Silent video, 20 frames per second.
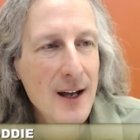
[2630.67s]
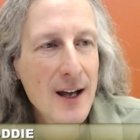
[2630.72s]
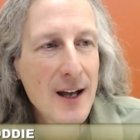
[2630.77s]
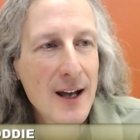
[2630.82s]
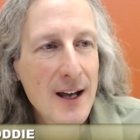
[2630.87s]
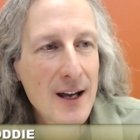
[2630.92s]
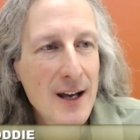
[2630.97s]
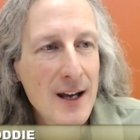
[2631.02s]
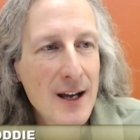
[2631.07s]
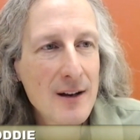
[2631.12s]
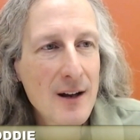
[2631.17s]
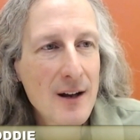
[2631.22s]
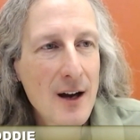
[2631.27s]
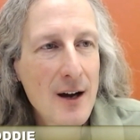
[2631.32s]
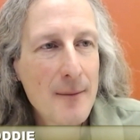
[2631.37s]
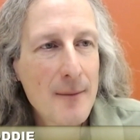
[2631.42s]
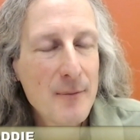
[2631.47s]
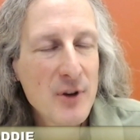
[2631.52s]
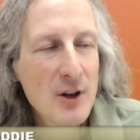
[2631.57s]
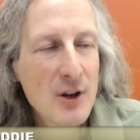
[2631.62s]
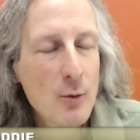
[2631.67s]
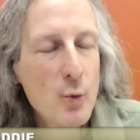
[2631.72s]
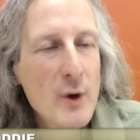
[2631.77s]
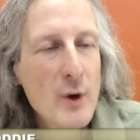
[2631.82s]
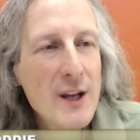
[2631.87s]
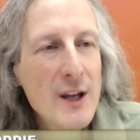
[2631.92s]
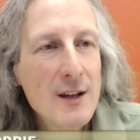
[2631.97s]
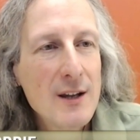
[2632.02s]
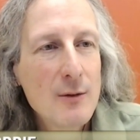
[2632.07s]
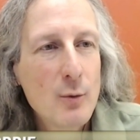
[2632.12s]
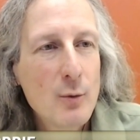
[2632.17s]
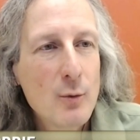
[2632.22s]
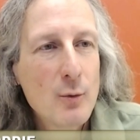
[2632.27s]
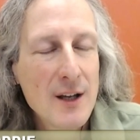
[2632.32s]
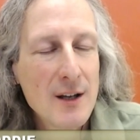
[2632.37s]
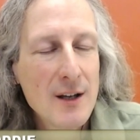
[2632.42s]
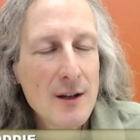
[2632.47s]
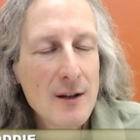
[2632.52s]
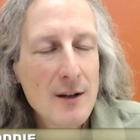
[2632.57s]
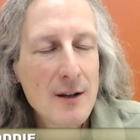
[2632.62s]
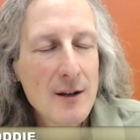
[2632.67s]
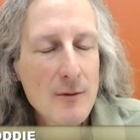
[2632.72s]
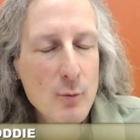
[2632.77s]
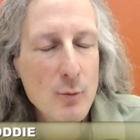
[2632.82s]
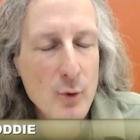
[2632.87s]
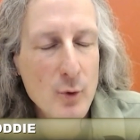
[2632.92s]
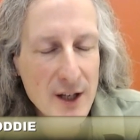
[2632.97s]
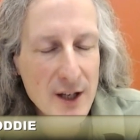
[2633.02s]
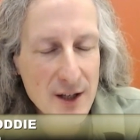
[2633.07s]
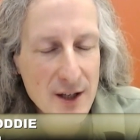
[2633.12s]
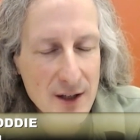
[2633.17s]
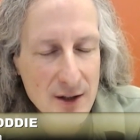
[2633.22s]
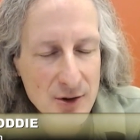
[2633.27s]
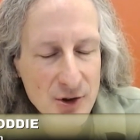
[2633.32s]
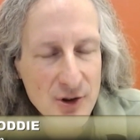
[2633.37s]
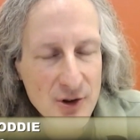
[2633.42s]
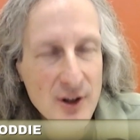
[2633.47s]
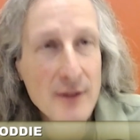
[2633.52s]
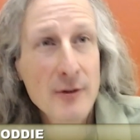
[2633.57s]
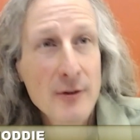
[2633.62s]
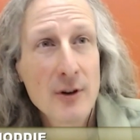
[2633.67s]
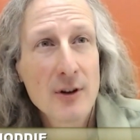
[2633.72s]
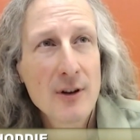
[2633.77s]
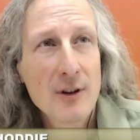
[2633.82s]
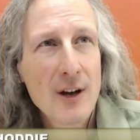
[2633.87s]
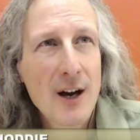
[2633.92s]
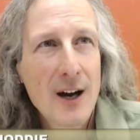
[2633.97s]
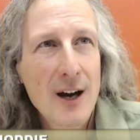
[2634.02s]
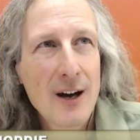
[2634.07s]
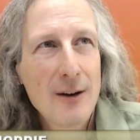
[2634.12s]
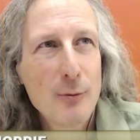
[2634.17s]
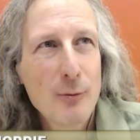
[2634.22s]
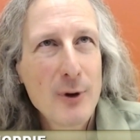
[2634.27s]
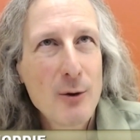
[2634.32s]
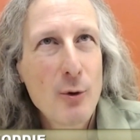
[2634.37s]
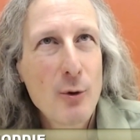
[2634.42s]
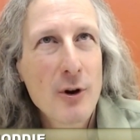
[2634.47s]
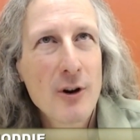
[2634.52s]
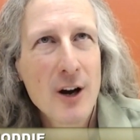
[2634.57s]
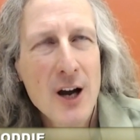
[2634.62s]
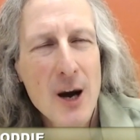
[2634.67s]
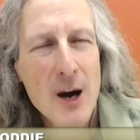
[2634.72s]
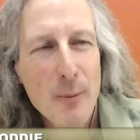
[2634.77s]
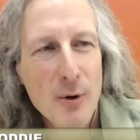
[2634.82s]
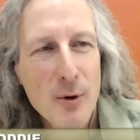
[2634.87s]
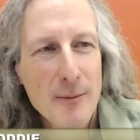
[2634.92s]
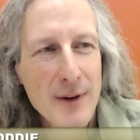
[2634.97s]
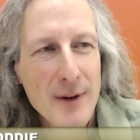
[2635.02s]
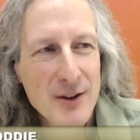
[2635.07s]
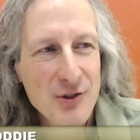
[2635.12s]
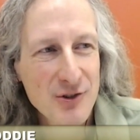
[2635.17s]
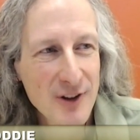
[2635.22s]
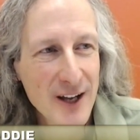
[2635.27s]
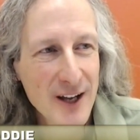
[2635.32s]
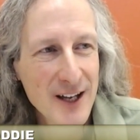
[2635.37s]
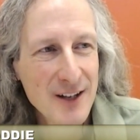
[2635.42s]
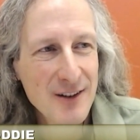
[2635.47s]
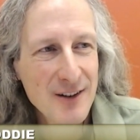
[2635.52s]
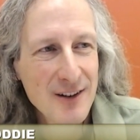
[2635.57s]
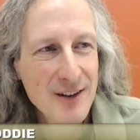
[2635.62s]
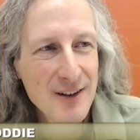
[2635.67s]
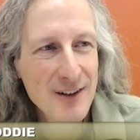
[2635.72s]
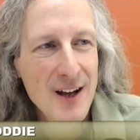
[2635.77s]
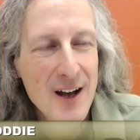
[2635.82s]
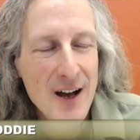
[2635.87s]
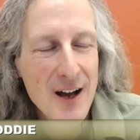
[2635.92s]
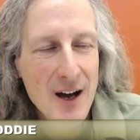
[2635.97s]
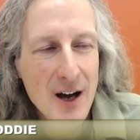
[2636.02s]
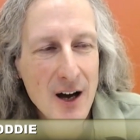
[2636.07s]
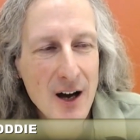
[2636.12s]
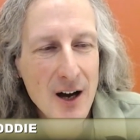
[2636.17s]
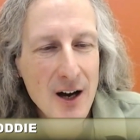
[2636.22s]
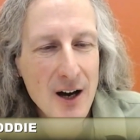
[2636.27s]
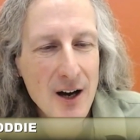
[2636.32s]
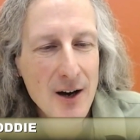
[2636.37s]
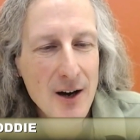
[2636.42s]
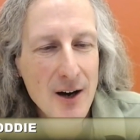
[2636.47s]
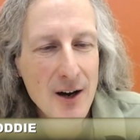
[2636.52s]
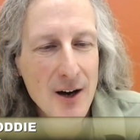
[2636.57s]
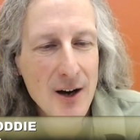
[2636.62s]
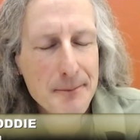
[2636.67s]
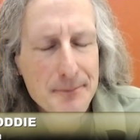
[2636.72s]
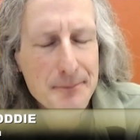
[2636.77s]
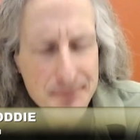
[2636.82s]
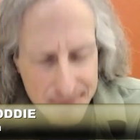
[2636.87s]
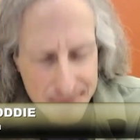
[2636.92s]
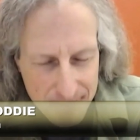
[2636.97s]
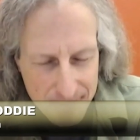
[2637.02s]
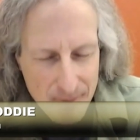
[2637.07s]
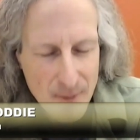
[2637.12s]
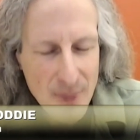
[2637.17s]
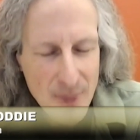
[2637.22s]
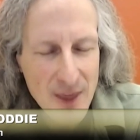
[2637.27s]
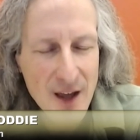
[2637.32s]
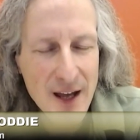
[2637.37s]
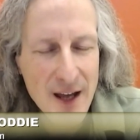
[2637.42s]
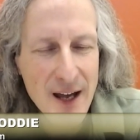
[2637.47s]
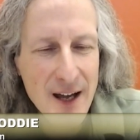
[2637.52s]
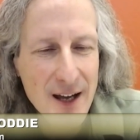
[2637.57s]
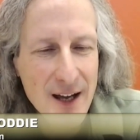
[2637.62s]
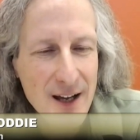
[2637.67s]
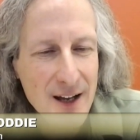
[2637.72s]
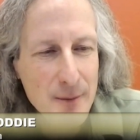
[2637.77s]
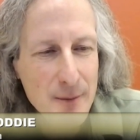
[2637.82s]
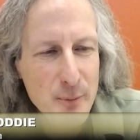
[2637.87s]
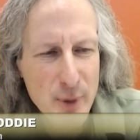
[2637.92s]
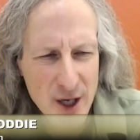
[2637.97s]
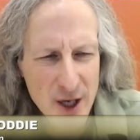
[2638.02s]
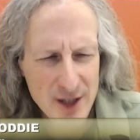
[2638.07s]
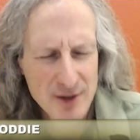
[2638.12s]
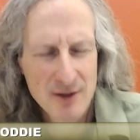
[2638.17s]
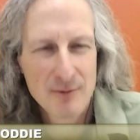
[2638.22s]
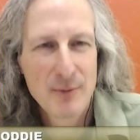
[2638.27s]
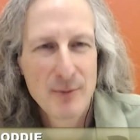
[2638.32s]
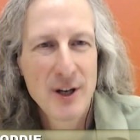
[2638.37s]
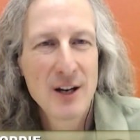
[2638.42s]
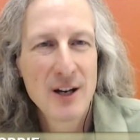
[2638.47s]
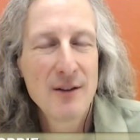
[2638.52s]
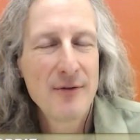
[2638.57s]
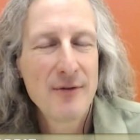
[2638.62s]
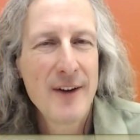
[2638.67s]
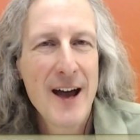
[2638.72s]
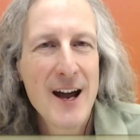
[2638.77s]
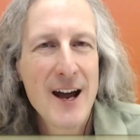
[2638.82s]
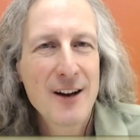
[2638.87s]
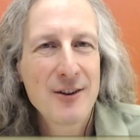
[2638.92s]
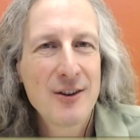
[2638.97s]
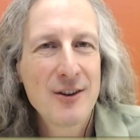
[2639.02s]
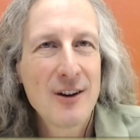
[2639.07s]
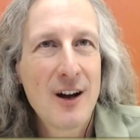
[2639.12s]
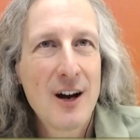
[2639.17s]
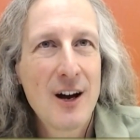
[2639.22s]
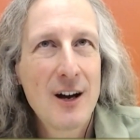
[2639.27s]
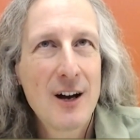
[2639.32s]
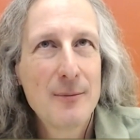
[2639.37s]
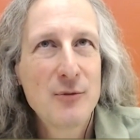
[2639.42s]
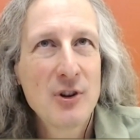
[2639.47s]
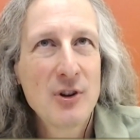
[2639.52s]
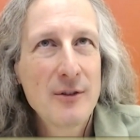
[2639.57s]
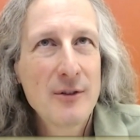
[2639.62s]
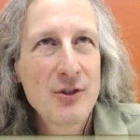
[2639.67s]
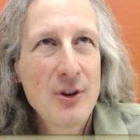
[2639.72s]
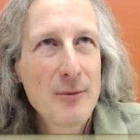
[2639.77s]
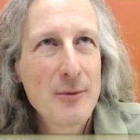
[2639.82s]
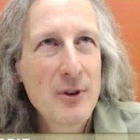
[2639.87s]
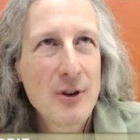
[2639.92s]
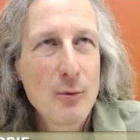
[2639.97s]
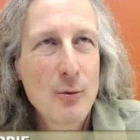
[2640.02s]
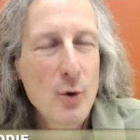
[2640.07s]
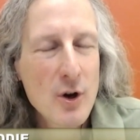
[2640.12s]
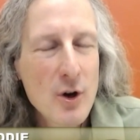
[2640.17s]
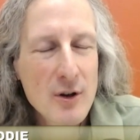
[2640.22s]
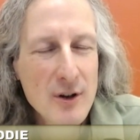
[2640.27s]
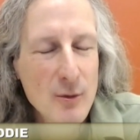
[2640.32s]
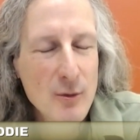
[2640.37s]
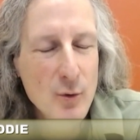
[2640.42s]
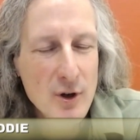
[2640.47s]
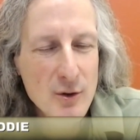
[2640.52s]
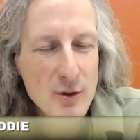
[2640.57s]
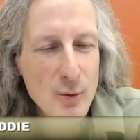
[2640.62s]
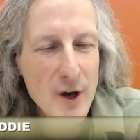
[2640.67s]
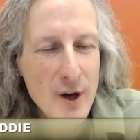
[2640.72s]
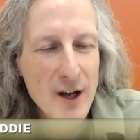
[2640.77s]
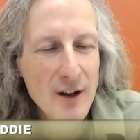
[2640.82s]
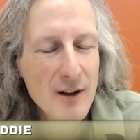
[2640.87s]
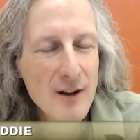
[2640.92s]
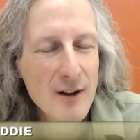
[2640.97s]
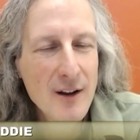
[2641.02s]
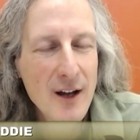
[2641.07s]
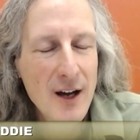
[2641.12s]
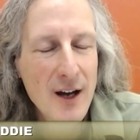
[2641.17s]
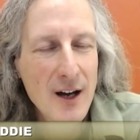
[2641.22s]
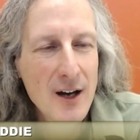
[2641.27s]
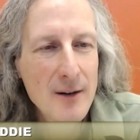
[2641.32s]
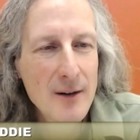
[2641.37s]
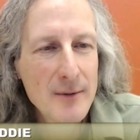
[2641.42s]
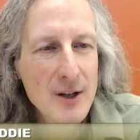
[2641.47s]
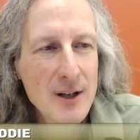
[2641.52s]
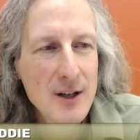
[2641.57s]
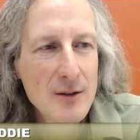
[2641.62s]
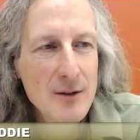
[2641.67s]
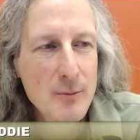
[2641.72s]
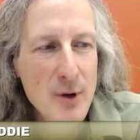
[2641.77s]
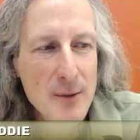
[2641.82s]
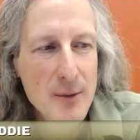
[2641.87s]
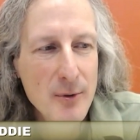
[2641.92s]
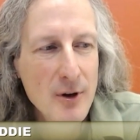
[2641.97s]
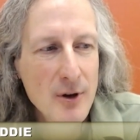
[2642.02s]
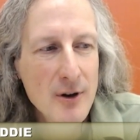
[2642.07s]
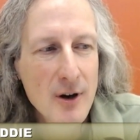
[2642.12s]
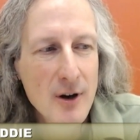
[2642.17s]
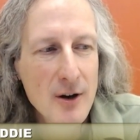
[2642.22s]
And um, you know, we we we delivered. Uh, we were a couple months late. Um, Eh, but but in fact uh, delivered something that worked and worked well, um, and people are,